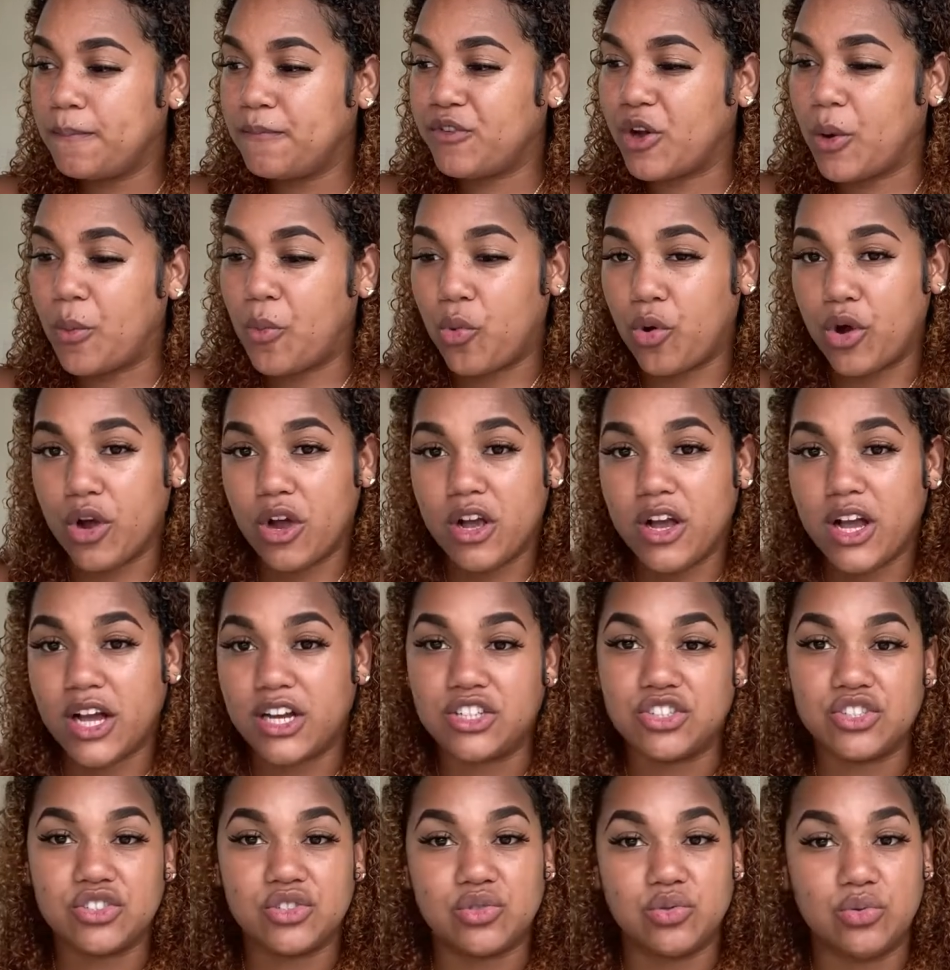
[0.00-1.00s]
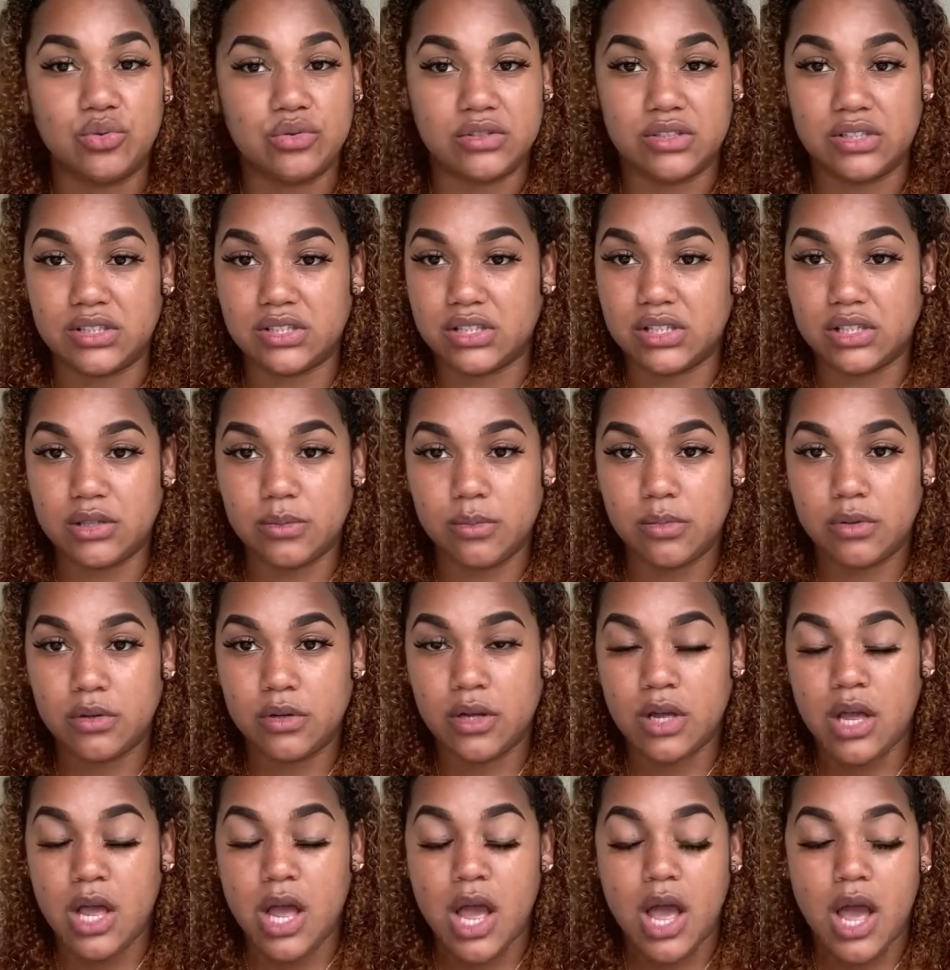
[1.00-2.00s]
from work and just go to sleep.
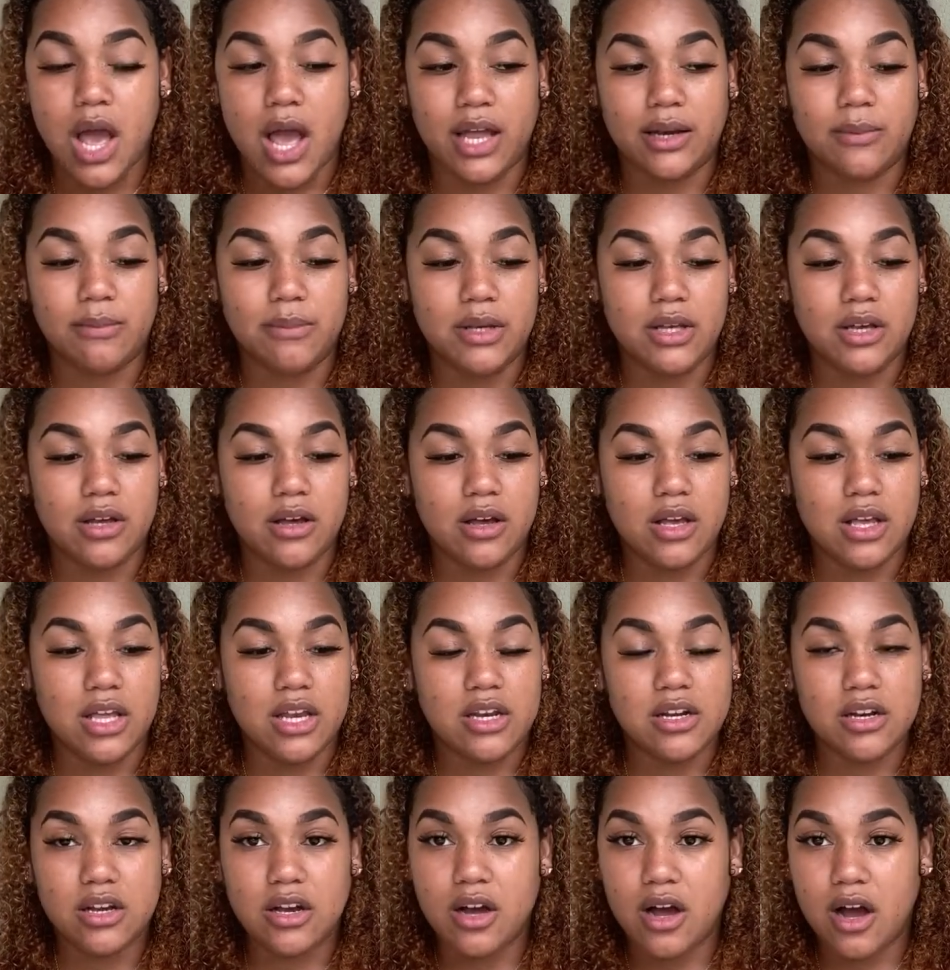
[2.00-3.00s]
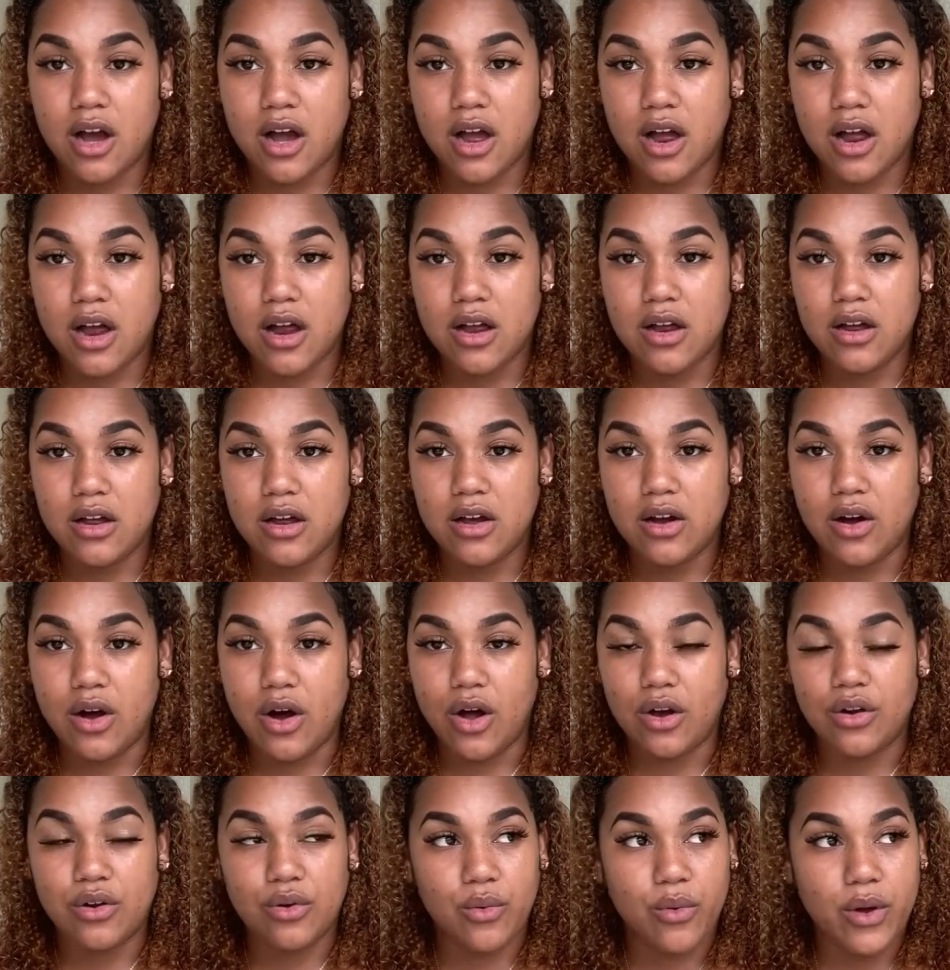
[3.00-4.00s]
I'd be in the car
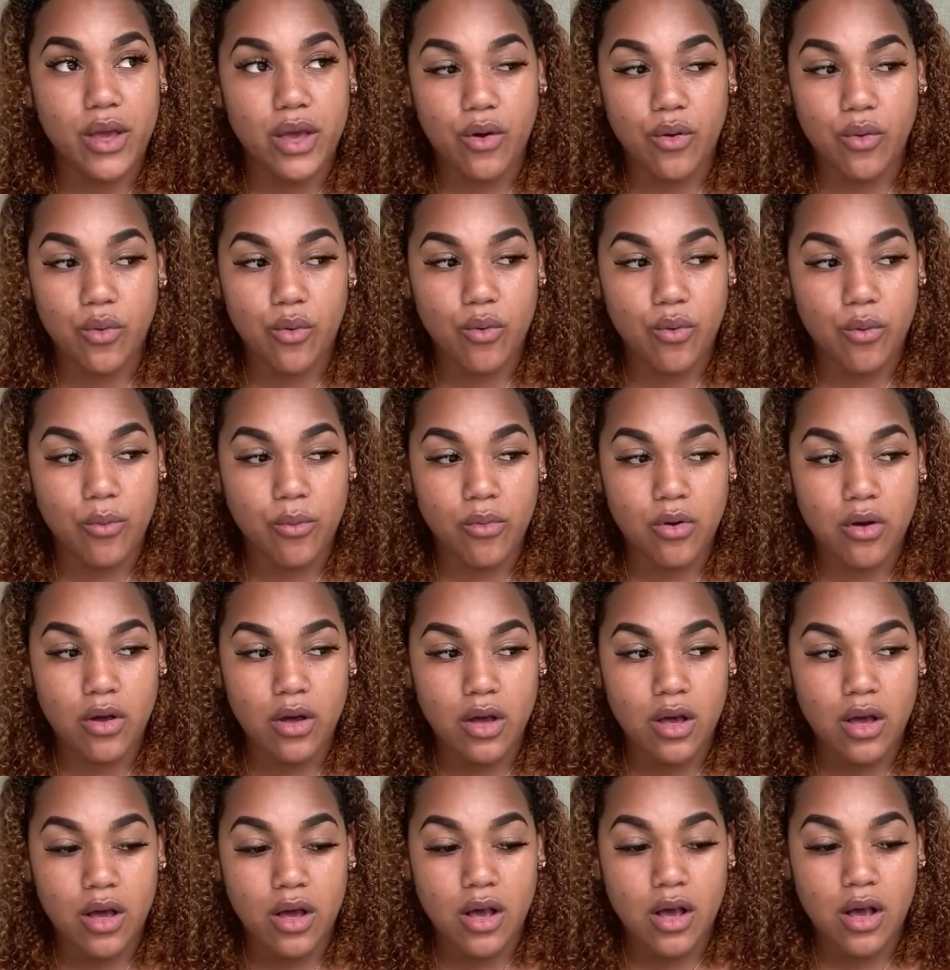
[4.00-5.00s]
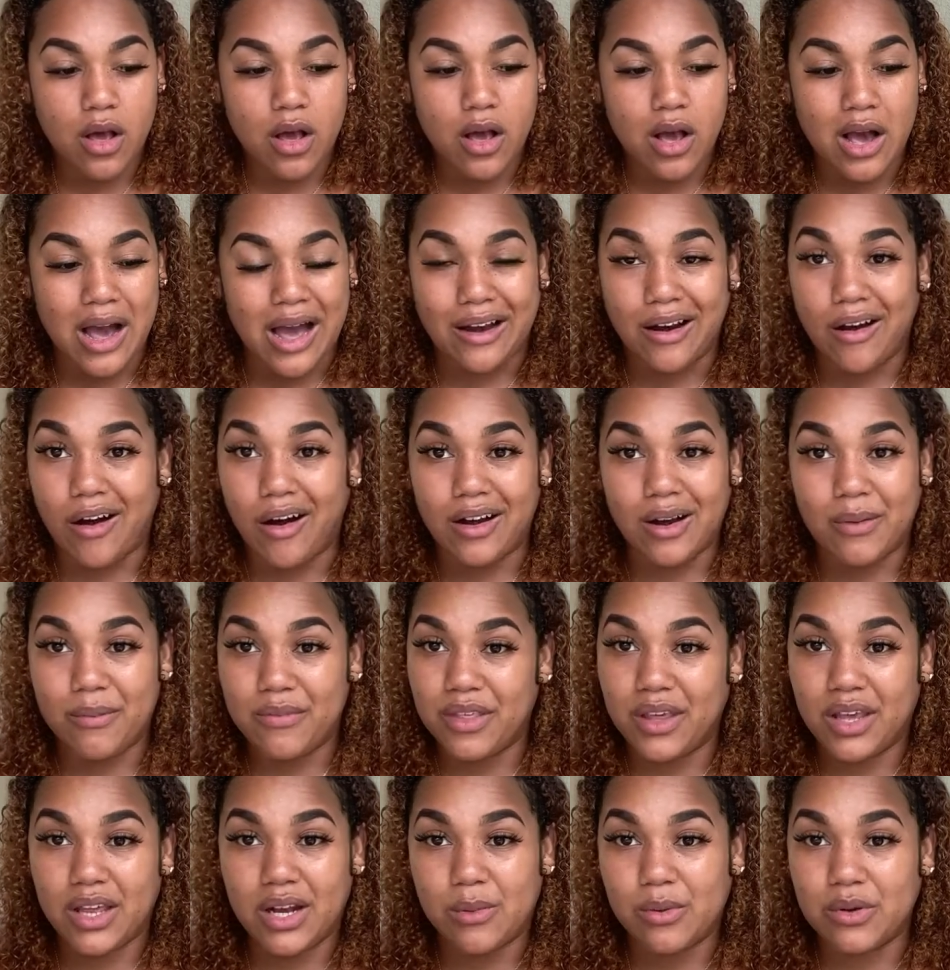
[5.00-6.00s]
on the way home, and all I'm
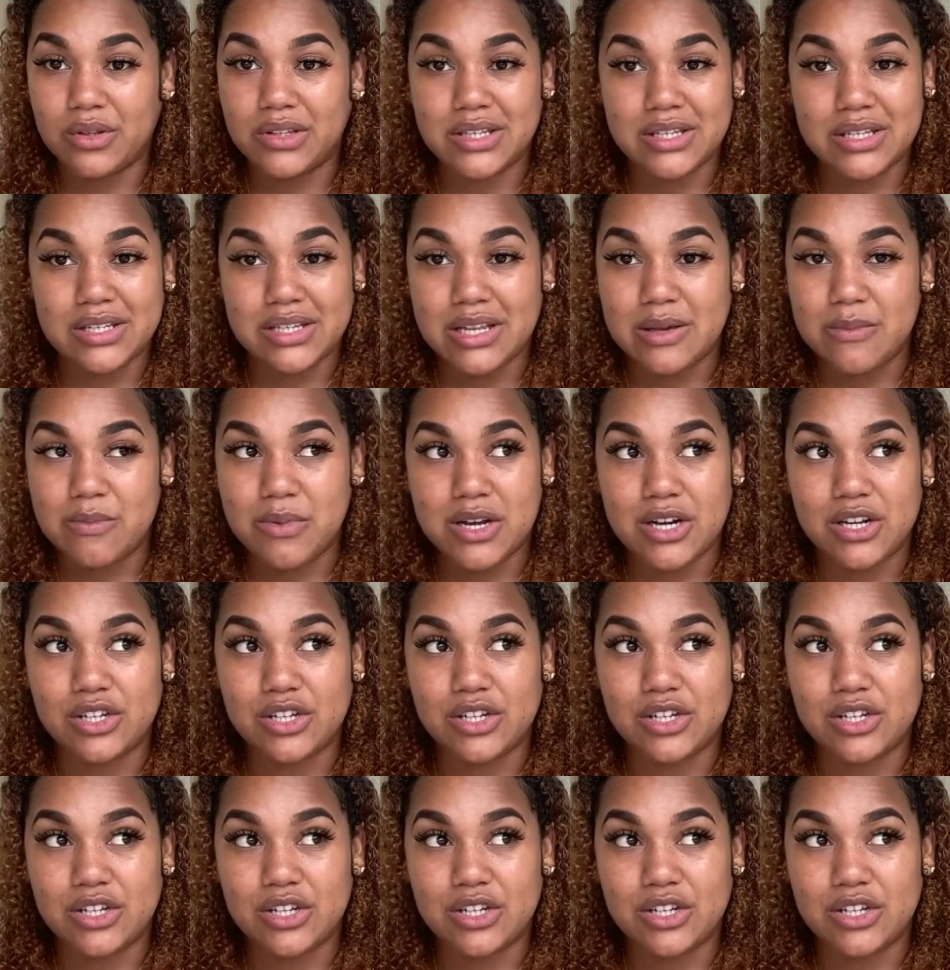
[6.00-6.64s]
thinking about is sleeping.